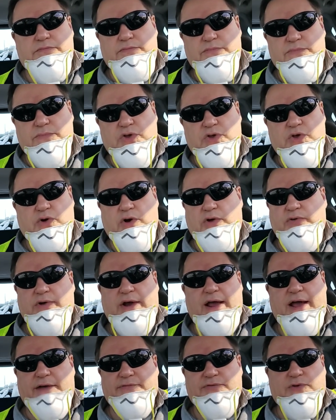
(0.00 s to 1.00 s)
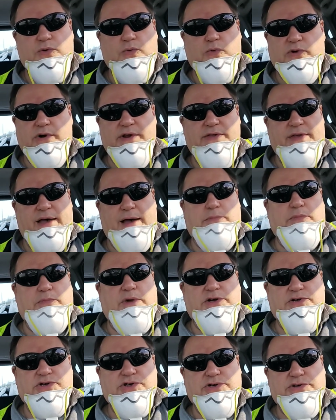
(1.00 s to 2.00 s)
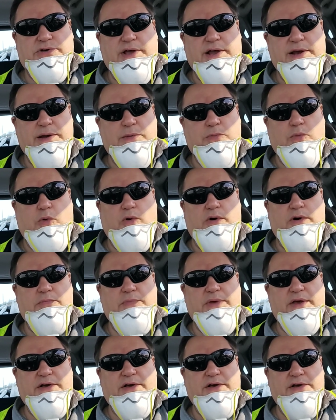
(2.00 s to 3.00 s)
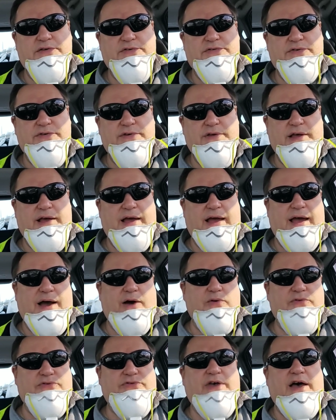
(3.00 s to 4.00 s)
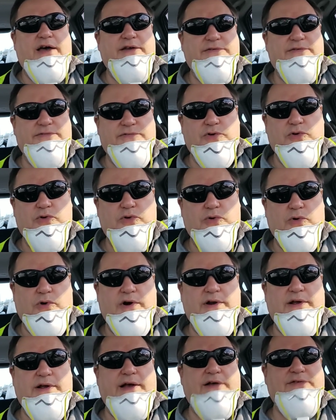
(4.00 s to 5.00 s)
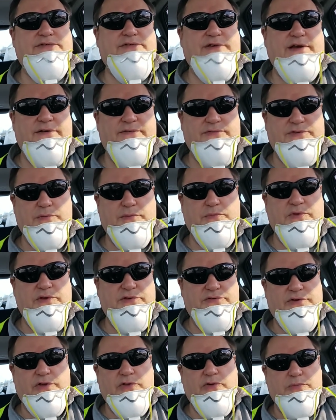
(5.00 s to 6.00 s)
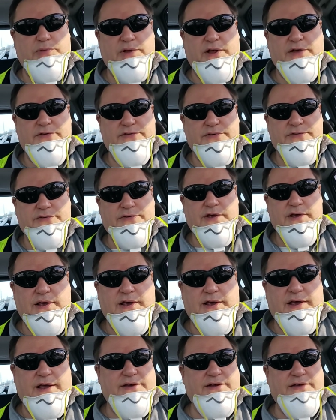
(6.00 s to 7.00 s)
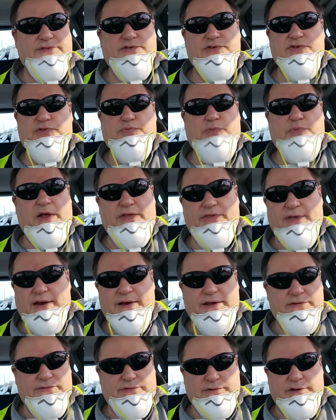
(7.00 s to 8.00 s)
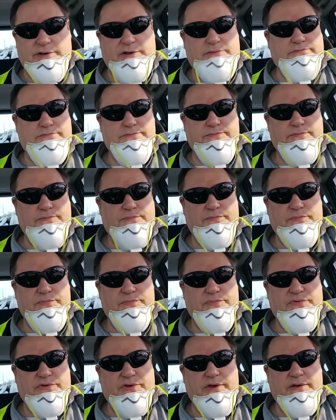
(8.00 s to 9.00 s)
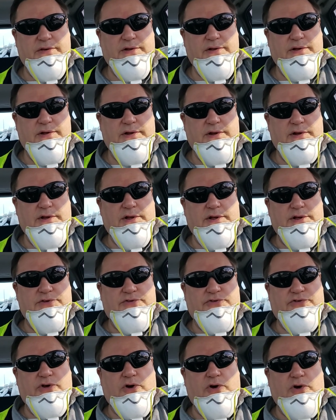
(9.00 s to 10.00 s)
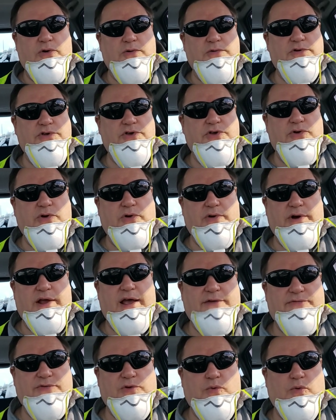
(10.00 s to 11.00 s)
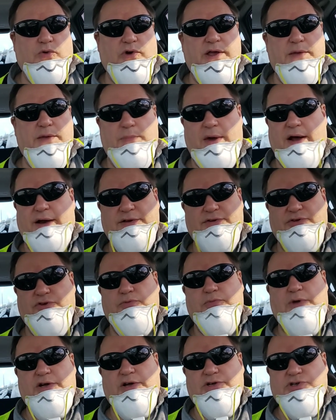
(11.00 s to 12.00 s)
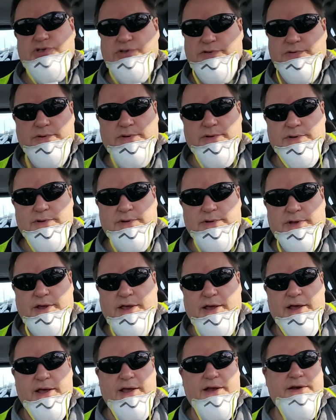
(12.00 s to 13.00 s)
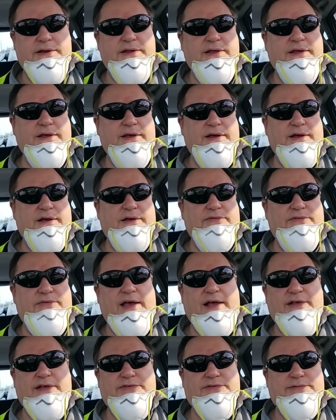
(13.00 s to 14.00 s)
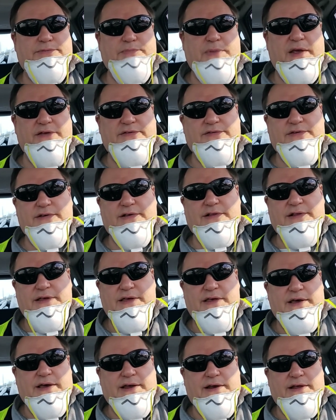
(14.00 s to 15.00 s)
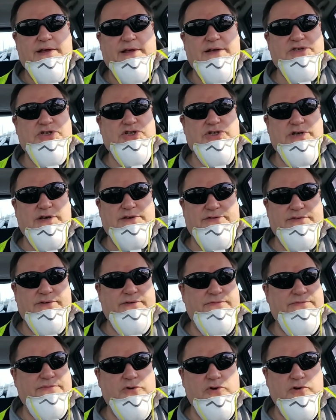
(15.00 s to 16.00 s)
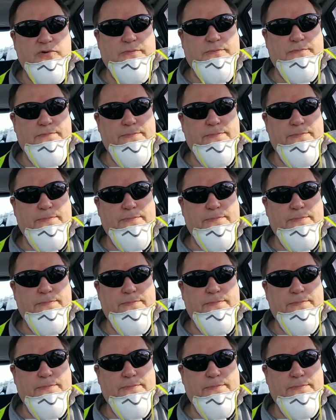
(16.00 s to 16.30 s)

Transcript: you don't have to worry that much anymore, because outside of New York, outside of some of these other places, it doesn't spread that easily. See? So you don't have to worry about it too much. And that's basically it. It's just the flu,